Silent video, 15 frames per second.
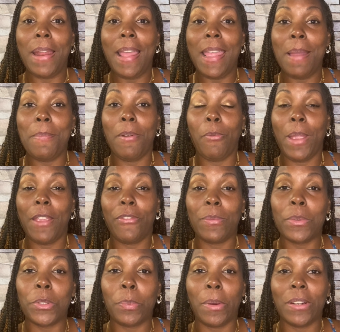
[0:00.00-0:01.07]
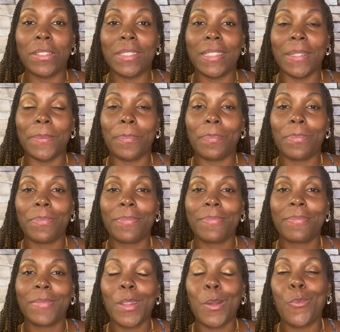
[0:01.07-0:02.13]
I am away from this person.
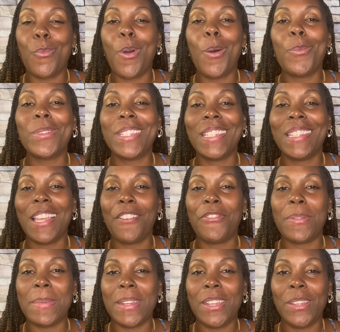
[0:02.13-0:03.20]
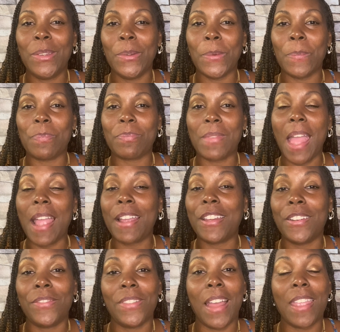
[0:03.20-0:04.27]
What was it left for me to do? I could
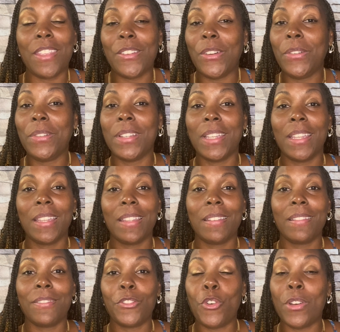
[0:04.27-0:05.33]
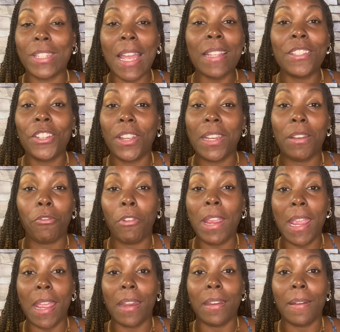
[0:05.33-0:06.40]
have, you know, of course I took it and
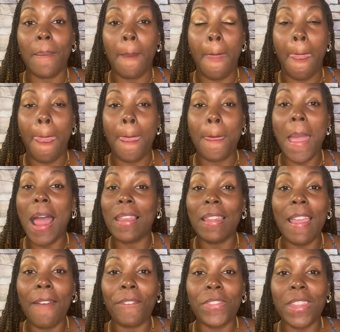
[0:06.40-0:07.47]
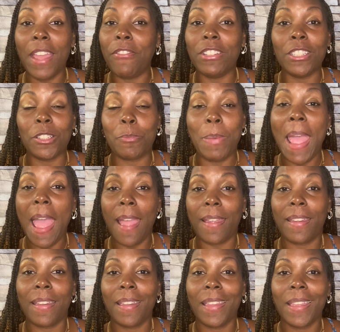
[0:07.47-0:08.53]
ran. I left, never looked
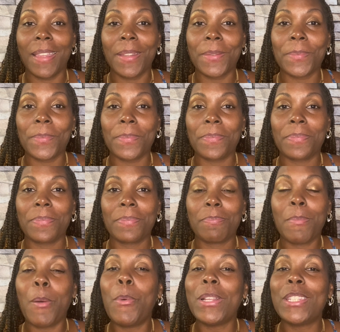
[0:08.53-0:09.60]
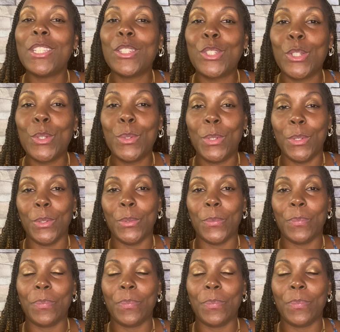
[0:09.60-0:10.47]
back. But what did you do?